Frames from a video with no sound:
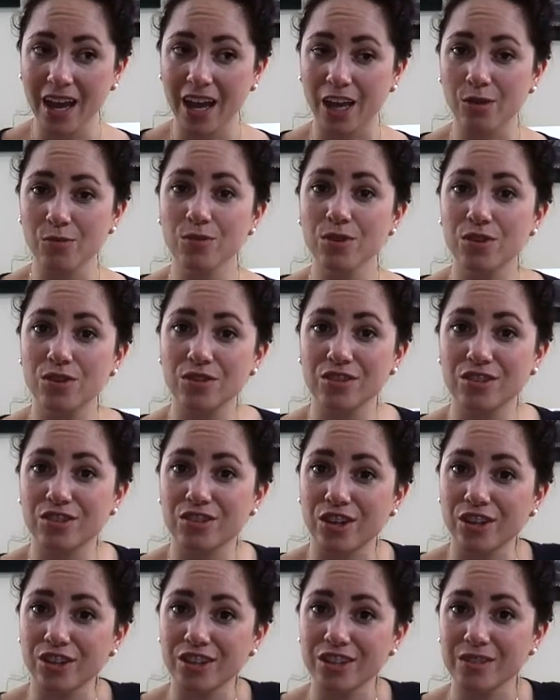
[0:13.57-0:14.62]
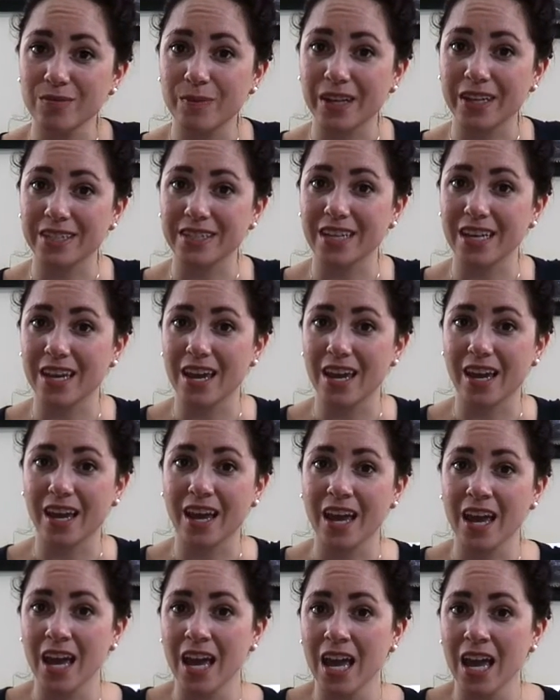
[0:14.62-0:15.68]
I will start this by saying
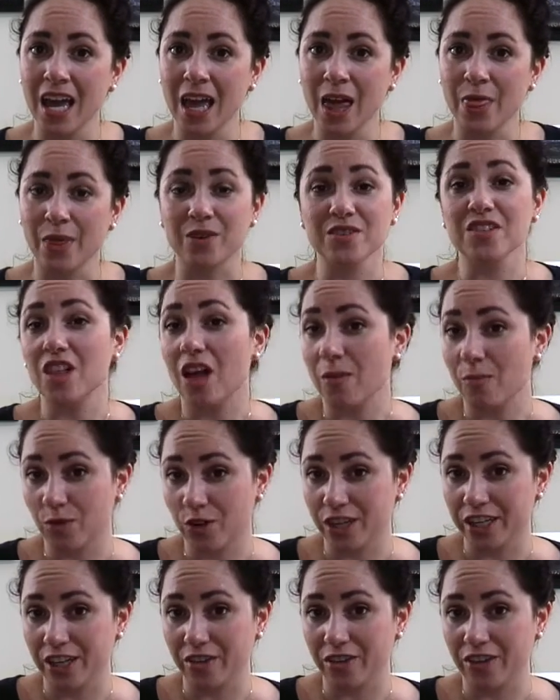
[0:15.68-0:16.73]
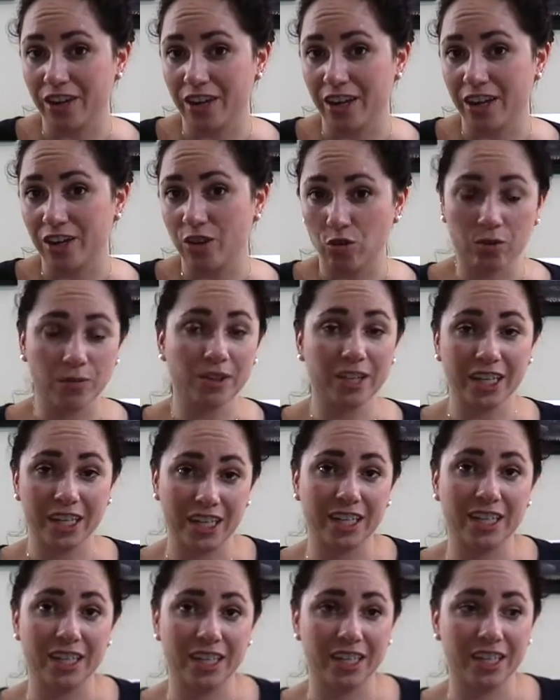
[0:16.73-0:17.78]
there's a lot more in here than I normally
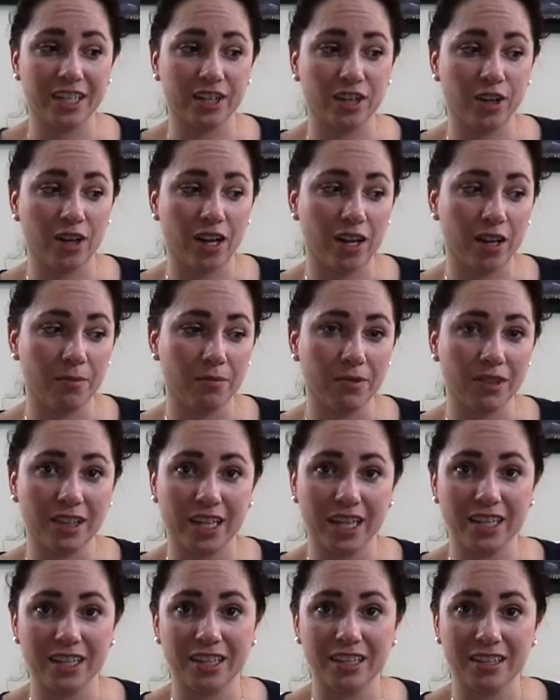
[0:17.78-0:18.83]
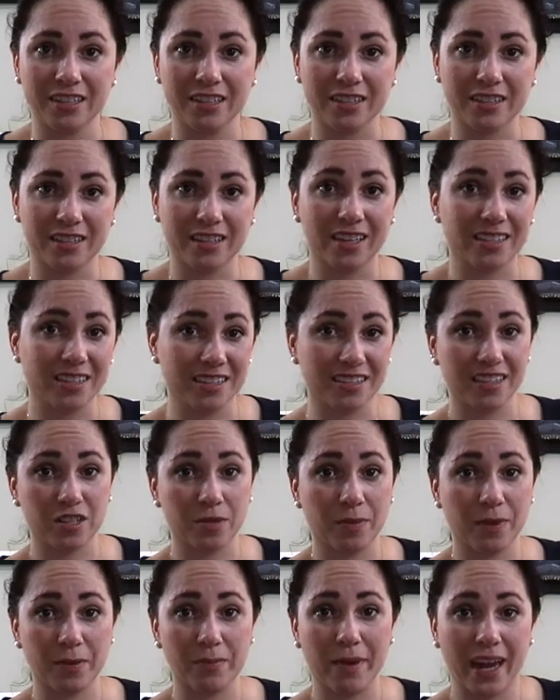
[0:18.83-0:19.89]
need in here. Lately, this is because it's such a
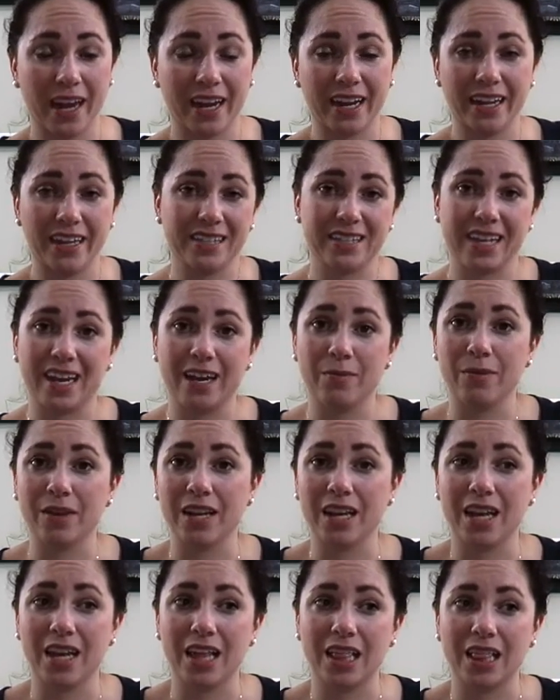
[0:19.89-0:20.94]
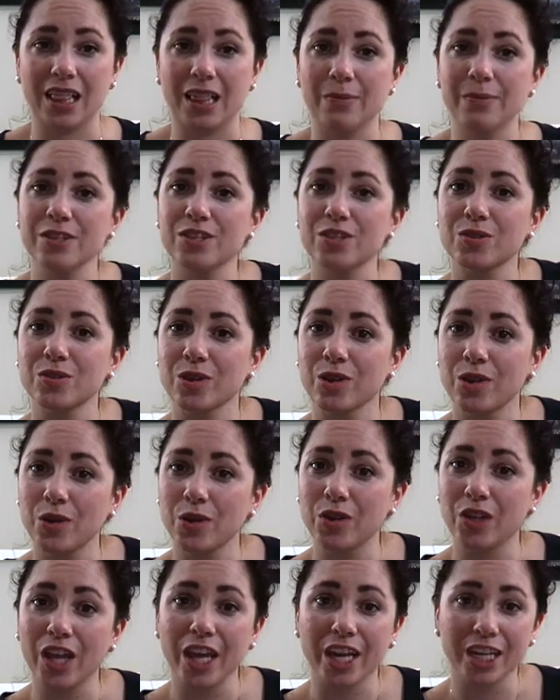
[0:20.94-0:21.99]
big bag, it's kind of been a, well, let me just
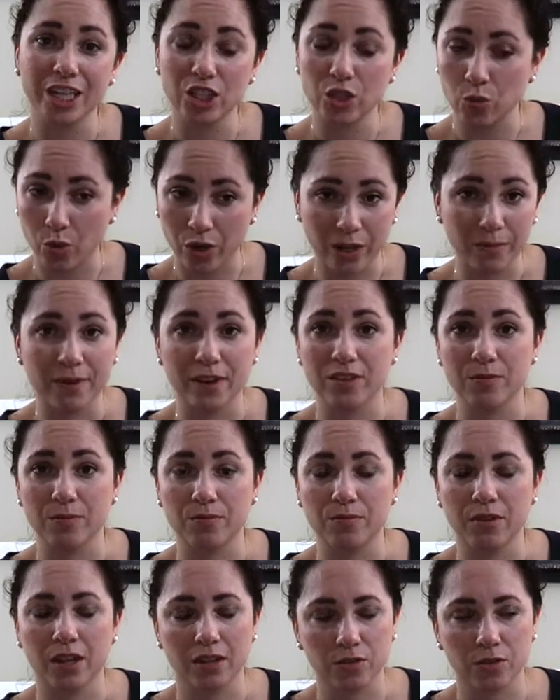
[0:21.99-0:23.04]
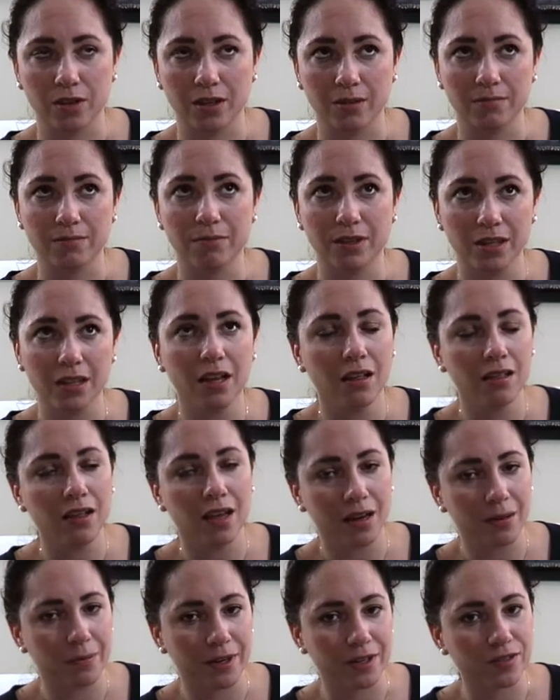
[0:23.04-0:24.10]
throw like 20 pairs, not 20, but a
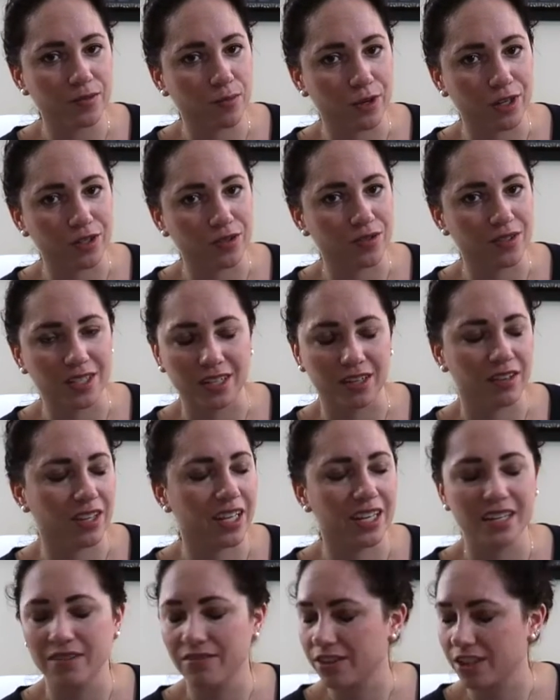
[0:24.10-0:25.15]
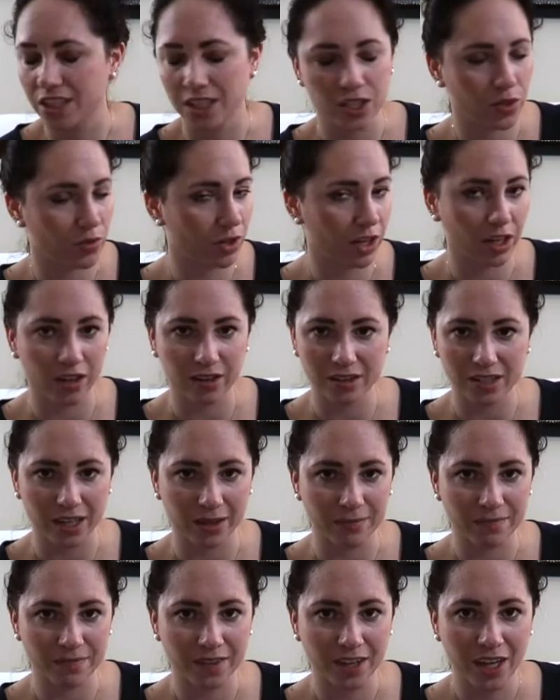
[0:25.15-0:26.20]
lot of pairs of pointe shoes in here that I definitely don't need all the time.